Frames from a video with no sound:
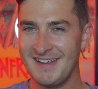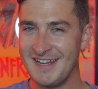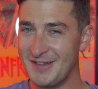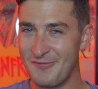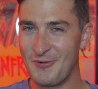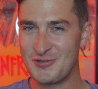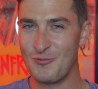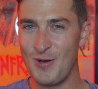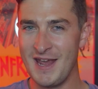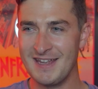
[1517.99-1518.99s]
in The Force
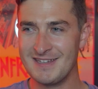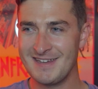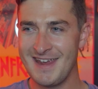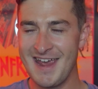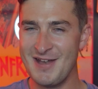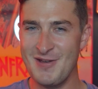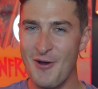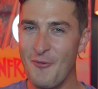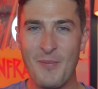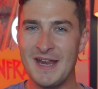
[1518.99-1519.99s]
Awakens and
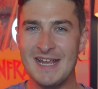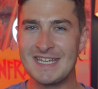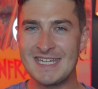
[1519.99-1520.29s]
nobody